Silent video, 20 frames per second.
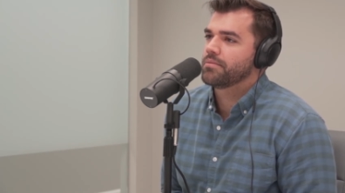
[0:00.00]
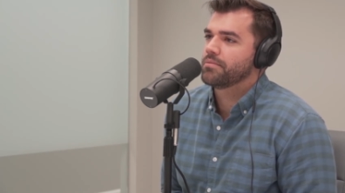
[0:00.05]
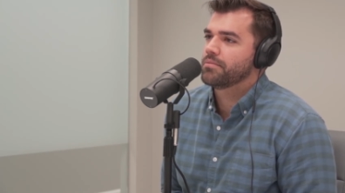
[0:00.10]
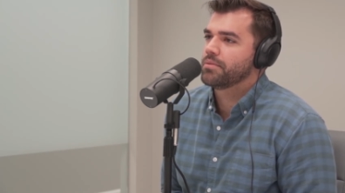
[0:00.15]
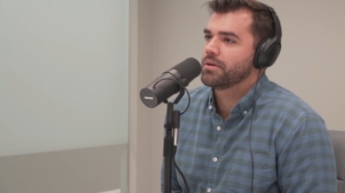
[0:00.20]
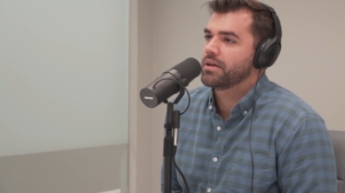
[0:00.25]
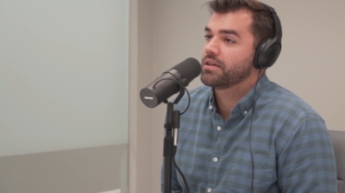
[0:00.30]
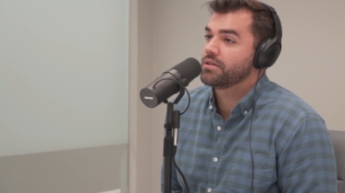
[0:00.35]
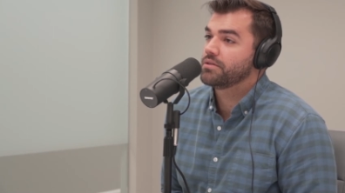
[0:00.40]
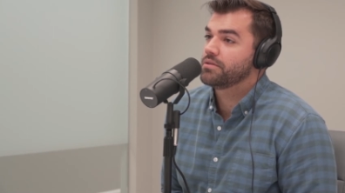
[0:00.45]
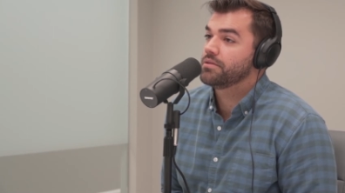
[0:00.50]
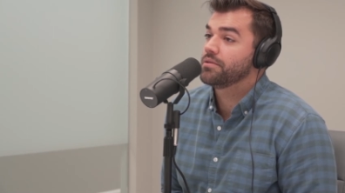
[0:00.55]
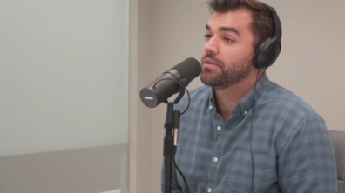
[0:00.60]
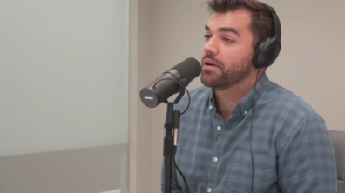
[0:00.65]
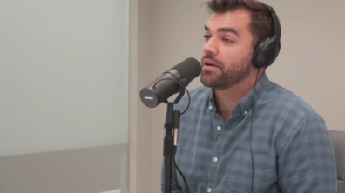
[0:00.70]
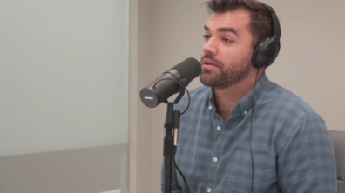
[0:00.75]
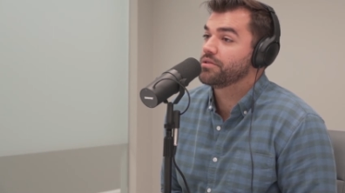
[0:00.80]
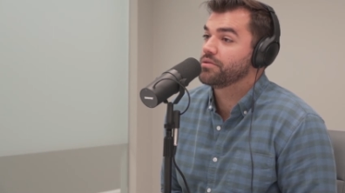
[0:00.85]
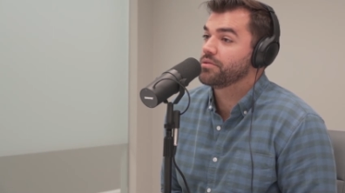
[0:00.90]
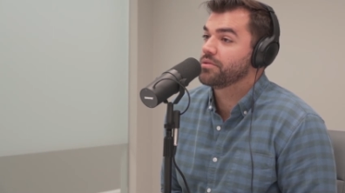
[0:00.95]
But I do
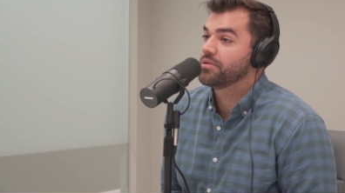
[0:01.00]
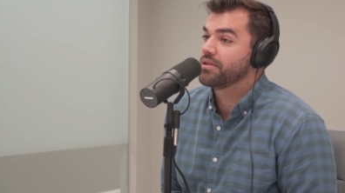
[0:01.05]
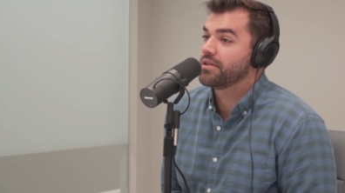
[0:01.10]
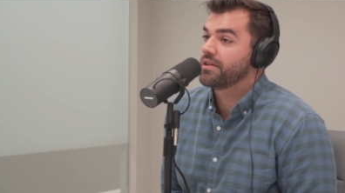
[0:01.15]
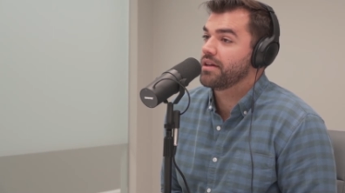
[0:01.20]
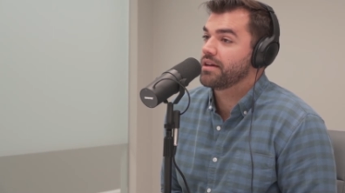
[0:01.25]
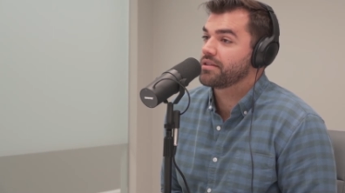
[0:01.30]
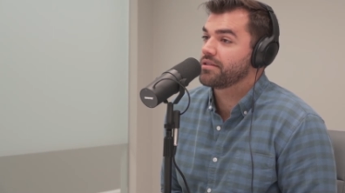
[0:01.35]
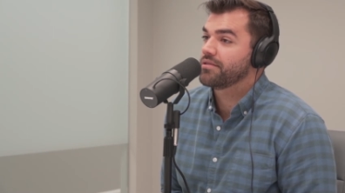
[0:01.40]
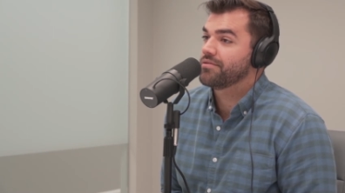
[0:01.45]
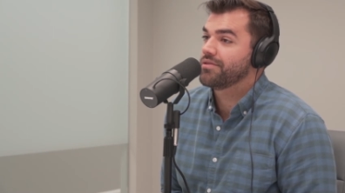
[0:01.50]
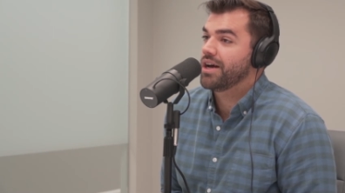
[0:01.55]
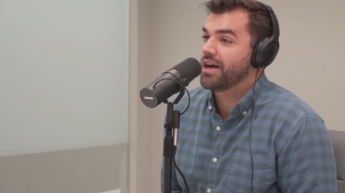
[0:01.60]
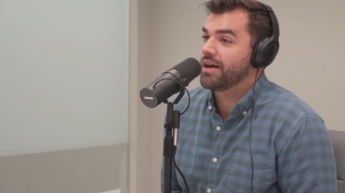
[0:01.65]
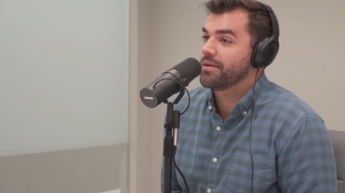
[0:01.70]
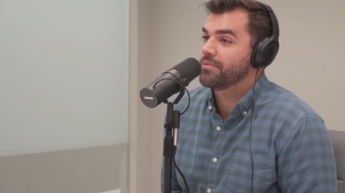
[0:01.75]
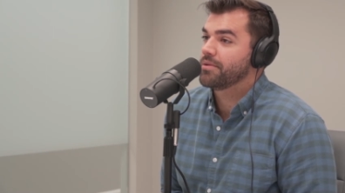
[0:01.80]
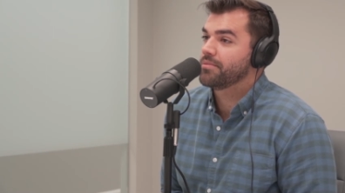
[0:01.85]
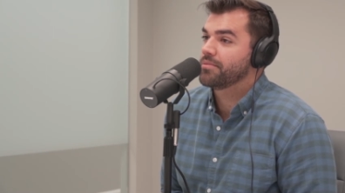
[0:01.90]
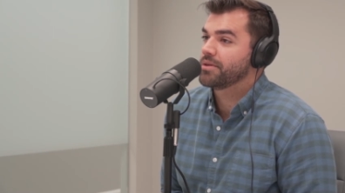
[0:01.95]
really like the
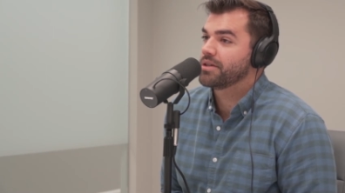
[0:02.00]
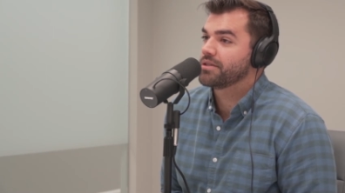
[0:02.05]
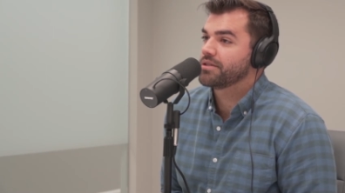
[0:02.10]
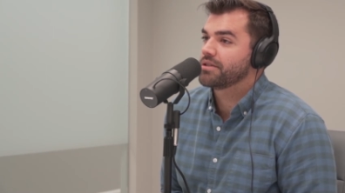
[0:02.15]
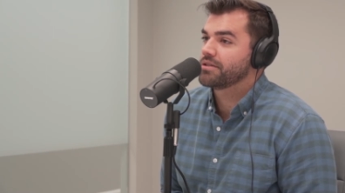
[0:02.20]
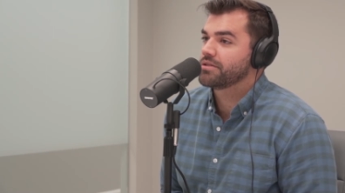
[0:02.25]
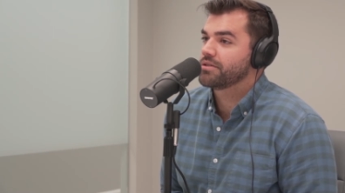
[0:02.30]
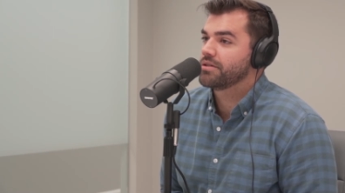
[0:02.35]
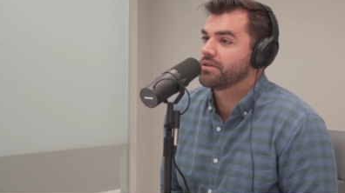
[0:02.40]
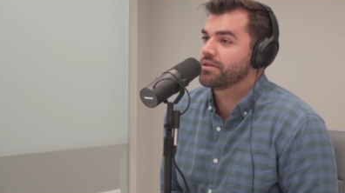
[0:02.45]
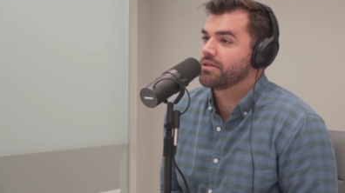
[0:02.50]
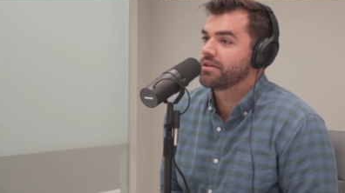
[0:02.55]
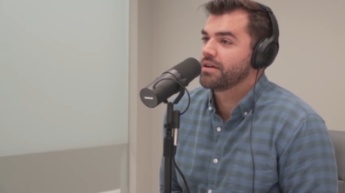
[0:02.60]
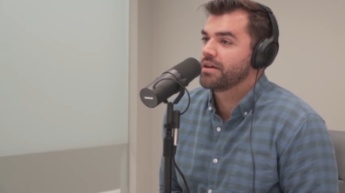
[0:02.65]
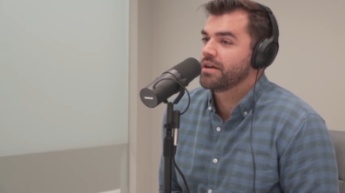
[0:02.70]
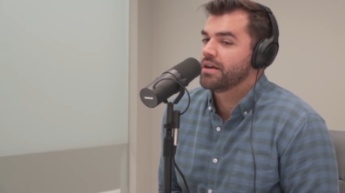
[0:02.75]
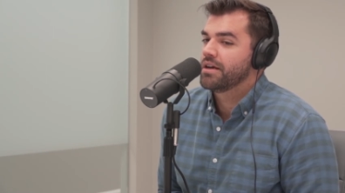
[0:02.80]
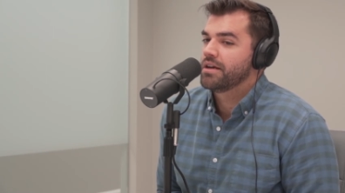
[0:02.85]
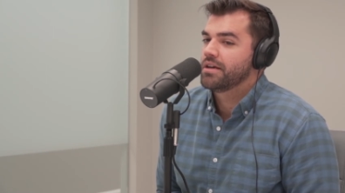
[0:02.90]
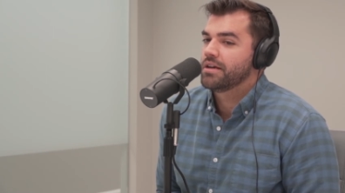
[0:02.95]
vibe at Manchester
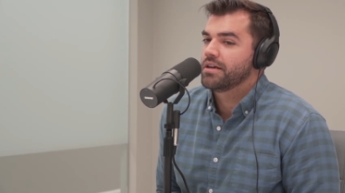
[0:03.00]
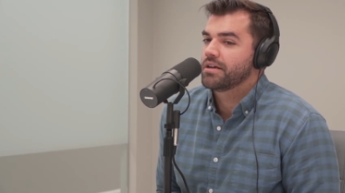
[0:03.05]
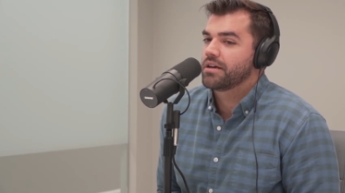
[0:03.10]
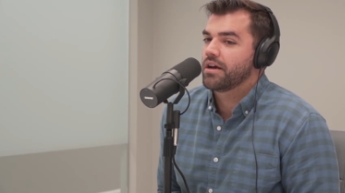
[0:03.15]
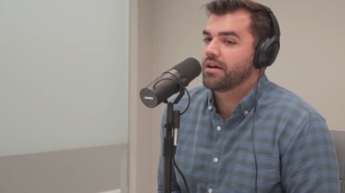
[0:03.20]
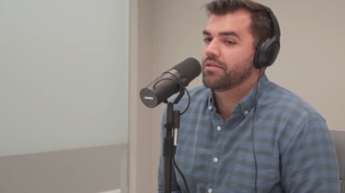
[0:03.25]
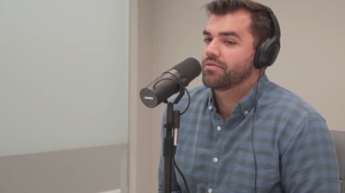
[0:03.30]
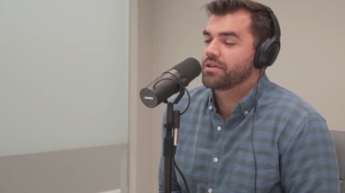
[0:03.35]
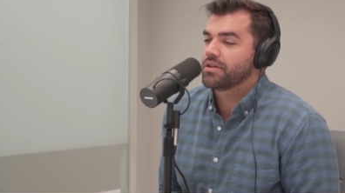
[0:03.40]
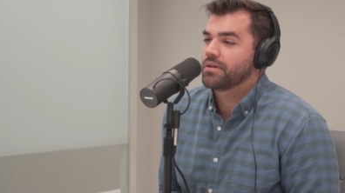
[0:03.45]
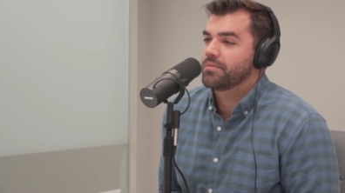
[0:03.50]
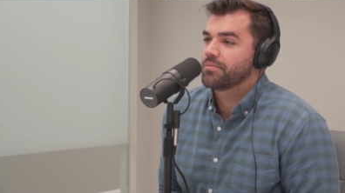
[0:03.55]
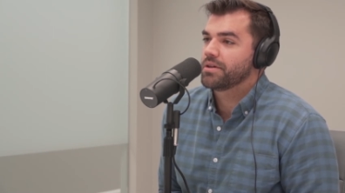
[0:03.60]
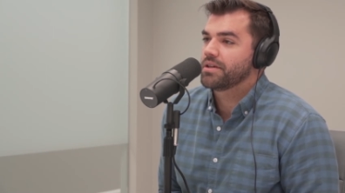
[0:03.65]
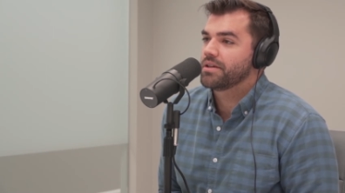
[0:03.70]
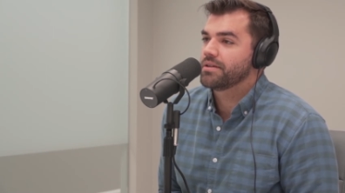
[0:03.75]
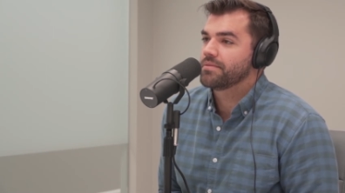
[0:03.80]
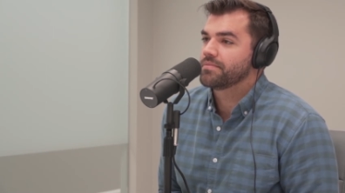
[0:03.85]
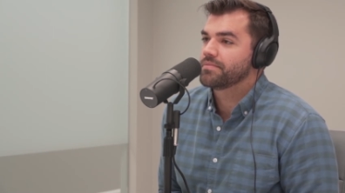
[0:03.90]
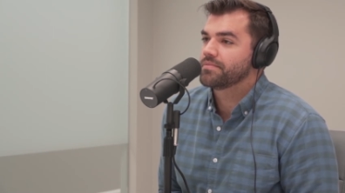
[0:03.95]
Coffee
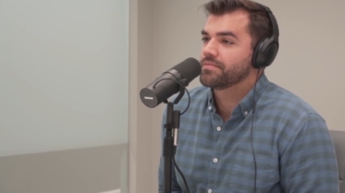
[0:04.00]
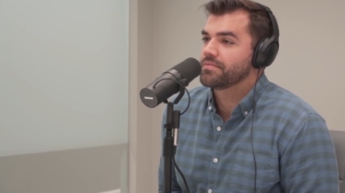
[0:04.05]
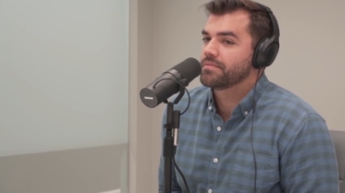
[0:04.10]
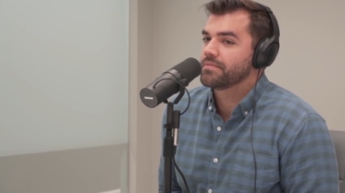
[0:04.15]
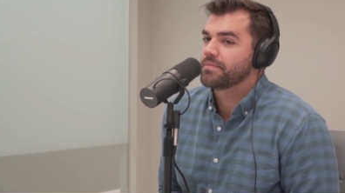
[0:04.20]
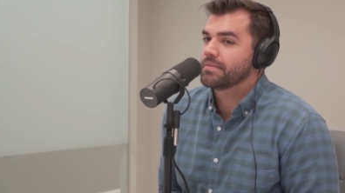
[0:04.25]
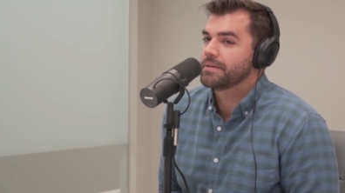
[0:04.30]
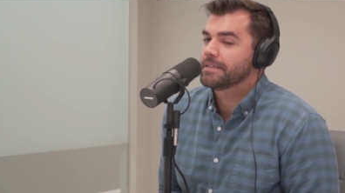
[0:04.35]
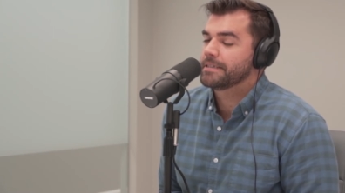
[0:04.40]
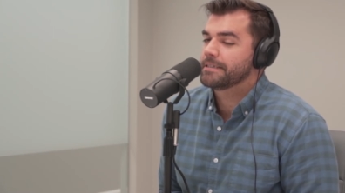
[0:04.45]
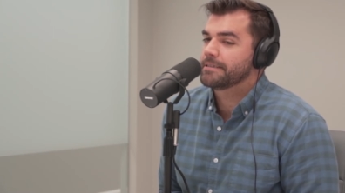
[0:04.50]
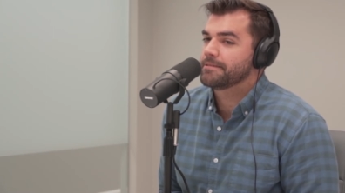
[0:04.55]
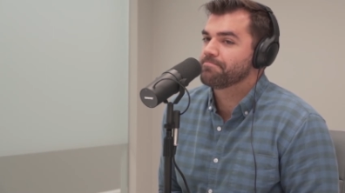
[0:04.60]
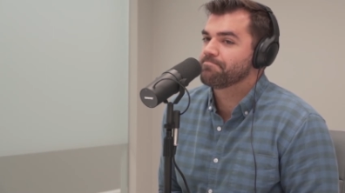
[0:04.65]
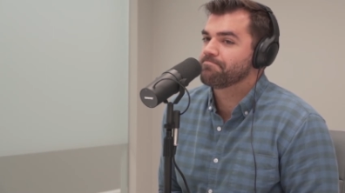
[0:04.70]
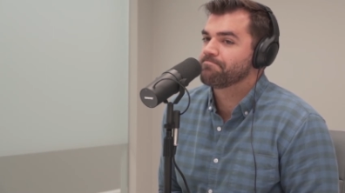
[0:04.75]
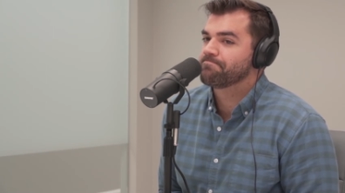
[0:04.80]
Company. I